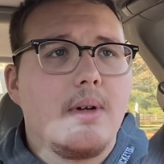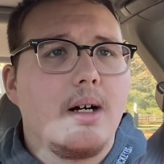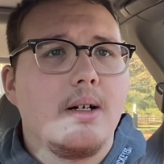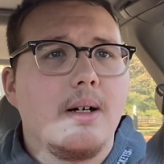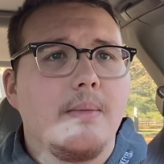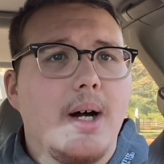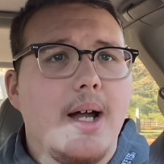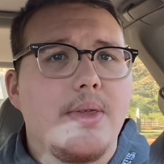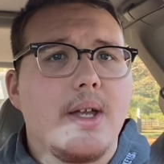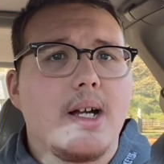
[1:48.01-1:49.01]

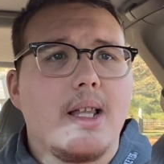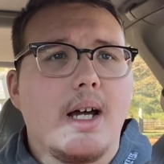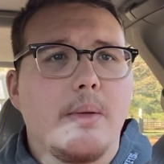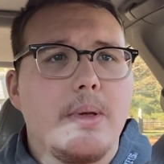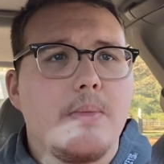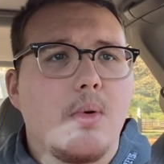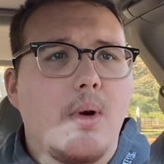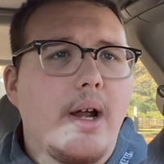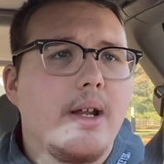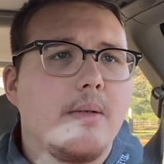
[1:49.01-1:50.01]
I think a lot of people
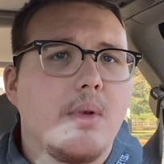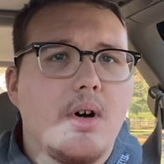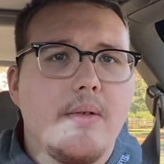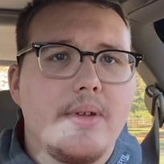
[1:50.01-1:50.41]
write him off.